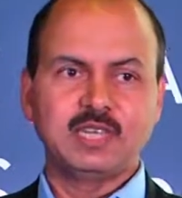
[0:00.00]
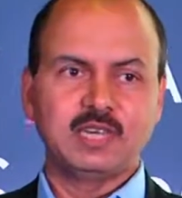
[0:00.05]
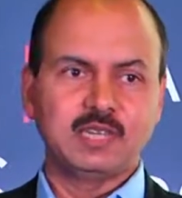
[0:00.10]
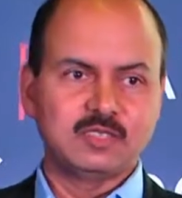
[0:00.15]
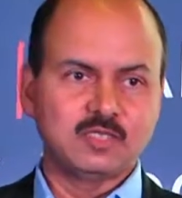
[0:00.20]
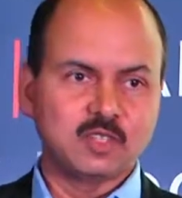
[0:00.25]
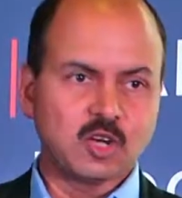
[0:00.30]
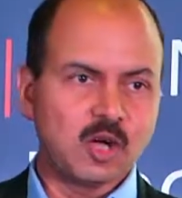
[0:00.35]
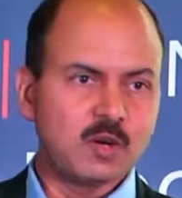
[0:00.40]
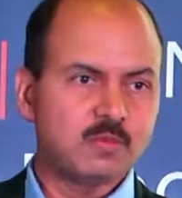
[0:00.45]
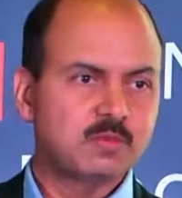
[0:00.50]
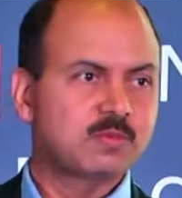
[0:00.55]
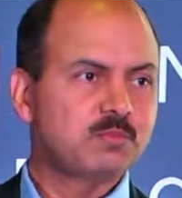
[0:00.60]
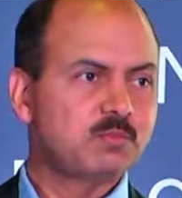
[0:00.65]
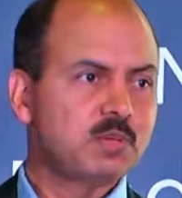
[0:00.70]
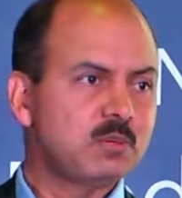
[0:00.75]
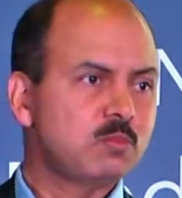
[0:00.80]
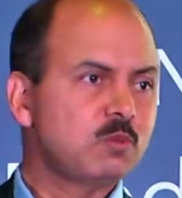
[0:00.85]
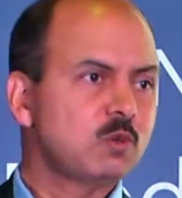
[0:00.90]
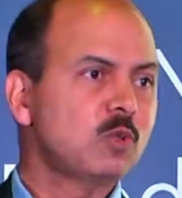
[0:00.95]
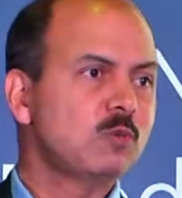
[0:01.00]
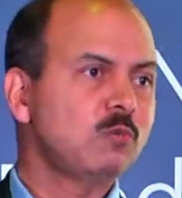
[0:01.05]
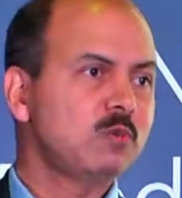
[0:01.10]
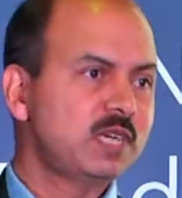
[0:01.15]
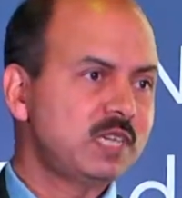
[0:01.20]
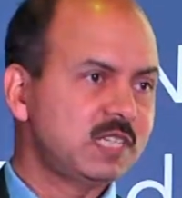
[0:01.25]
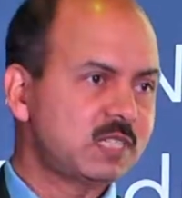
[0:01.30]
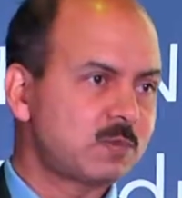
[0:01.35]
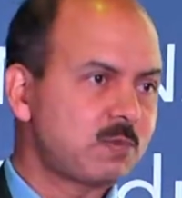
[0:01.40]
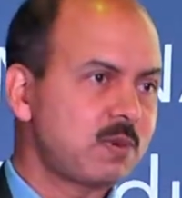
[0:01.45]
it will be the jobs,
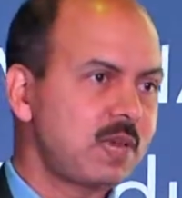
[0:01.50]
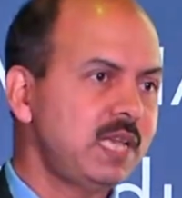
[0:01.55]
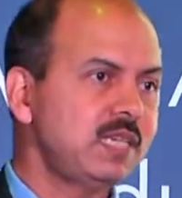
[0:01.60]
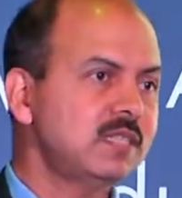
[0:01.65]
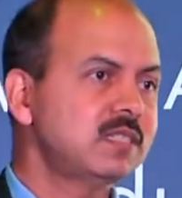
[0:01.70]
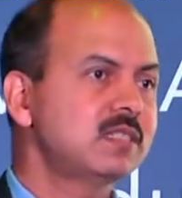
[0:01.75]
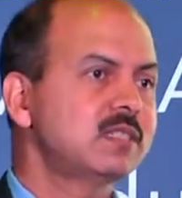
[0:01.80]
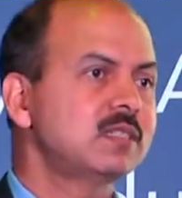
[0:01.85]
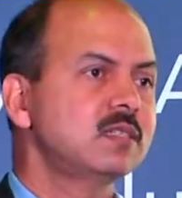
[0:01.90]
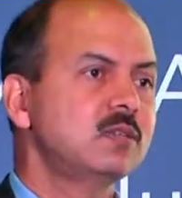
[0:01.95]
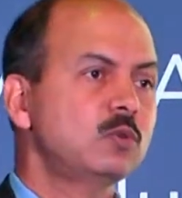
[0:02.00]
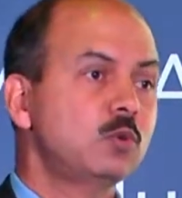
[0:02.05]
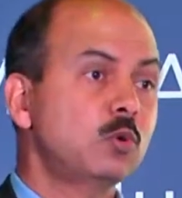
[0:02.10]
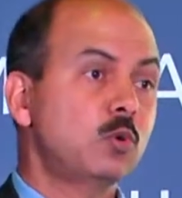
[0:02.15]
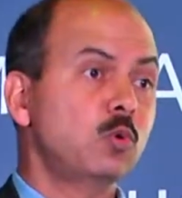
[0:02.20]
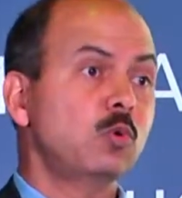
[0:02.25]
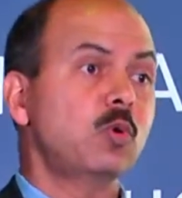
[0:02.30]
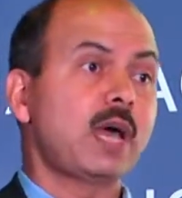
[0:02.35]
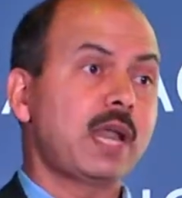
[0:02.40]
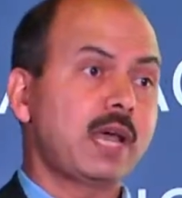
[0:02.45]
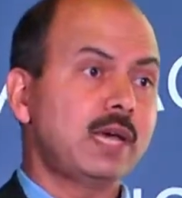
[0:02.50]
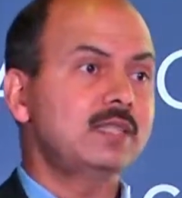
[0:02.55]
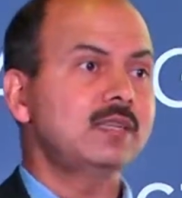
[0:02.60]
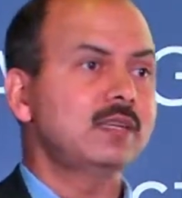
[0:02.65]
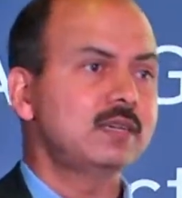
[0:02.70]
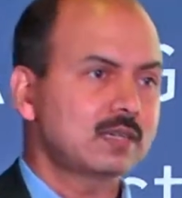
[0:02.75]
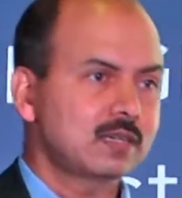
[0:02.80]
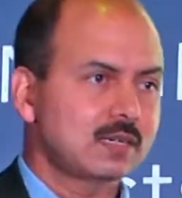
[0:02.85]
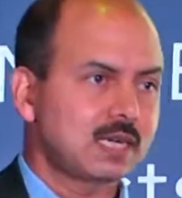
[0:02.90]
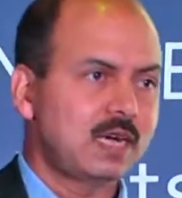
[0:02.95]
people will be displaced to
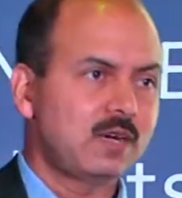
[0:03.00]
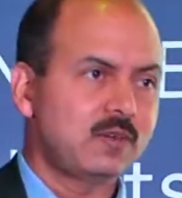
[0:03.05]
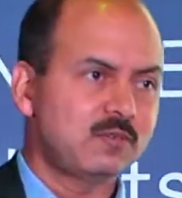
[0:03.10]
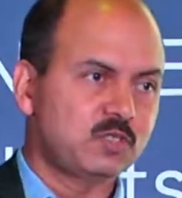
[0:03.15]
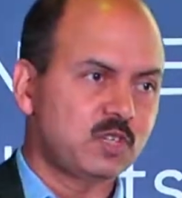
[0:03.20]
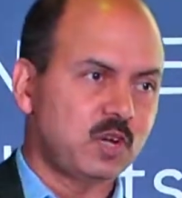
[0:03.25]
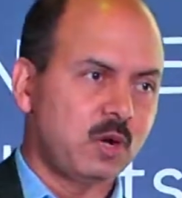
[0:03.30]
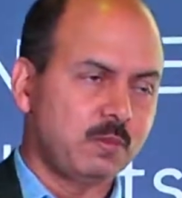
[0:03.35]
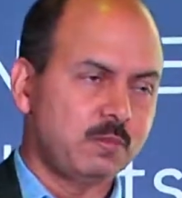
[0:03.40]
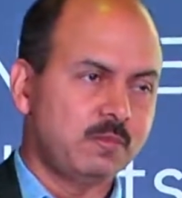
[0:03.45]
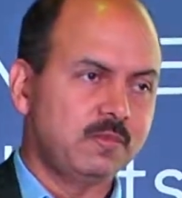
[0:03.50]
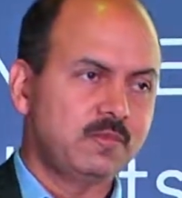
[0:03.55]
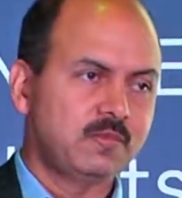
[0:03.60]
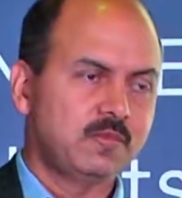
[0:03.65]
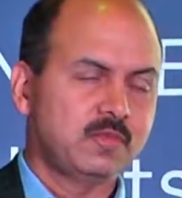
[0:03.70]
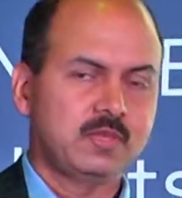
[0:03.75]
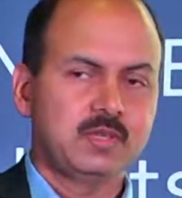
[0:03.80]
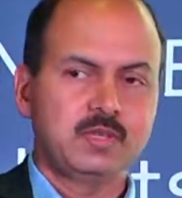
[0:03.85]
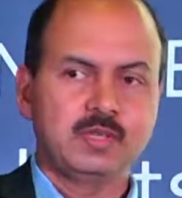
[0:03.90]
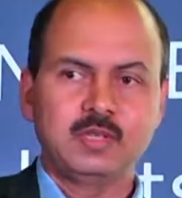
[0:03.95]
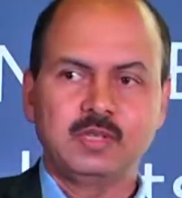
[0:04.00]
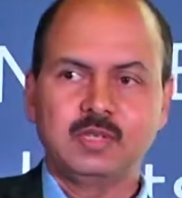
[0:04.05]
do another kind of job.